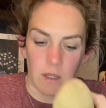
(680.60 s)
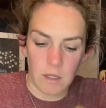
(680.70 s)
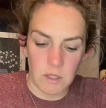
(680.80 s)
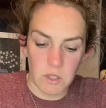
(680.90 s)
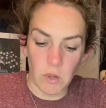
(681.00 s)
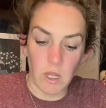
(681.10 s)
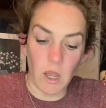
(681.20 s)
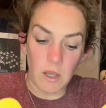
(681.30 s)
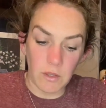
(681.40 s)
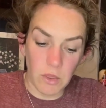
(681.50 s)
So I
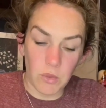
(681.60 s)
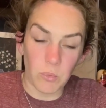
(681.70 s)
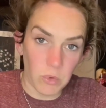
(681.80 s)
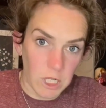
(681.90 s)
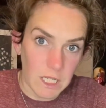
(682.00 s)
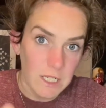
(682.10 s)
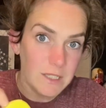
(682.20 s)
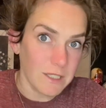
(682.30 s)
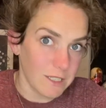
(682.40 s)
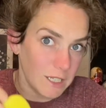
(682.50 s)
got 3
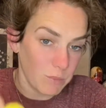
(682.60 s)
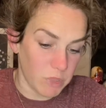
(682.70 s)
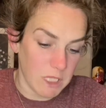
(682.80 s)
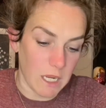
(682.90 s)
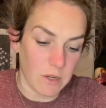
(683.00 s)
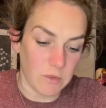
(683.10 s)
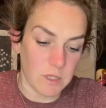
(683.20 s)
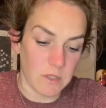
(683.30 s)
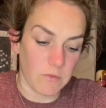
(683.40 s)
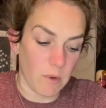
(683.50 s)
seed
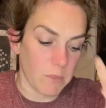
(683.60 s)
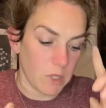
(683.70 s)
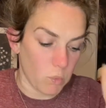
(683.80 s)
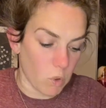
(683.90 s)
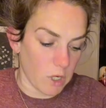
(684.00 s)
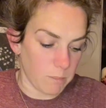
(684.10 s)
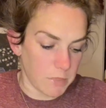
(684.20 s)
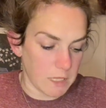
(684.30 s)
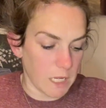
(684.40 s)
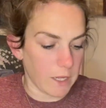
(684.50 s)
potatoes from the one
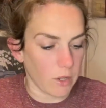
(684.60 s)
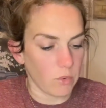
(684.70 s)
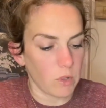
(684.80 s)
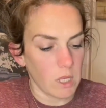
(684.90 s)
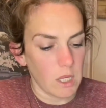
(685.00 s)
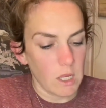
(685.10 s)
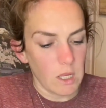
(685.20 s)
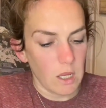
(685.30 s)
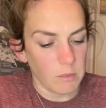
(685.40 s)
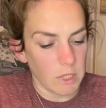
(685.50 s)
potato.
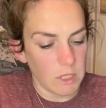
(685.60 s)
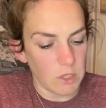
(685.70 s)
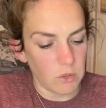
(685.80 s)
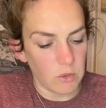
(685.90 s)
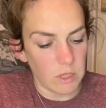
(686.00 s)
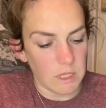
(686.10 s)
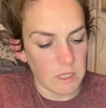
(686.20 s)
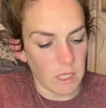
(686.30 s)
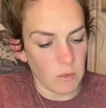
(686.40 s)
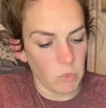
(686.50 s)
I'm going to do the
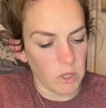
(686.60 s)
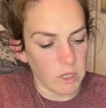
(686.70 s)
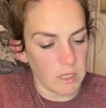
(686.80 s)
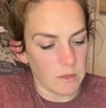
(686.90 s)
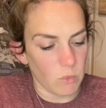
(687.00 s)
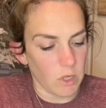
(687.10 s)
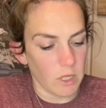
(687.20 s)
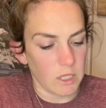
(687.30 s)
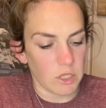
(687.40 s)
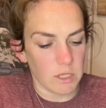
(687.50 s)
same with this one.
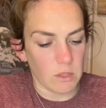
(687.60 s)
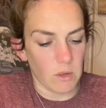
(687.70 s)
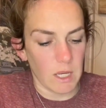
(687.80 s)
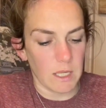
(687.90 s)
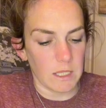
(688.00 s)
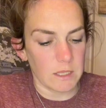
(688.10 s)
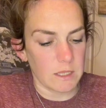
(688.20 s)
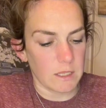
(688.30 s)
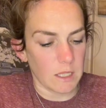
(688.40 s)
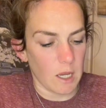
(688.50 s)
I just go ahead and
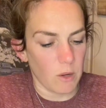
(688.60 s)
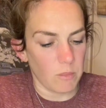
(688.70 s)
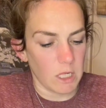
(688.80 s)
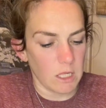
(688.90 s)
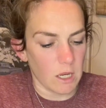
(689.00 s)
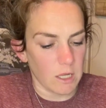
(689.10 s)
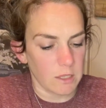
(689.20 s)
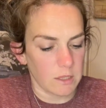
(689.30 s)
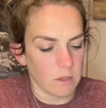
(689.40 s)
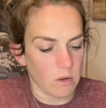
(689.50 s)
see how many
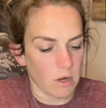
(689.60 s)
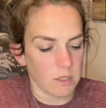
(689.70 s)
eyes there are.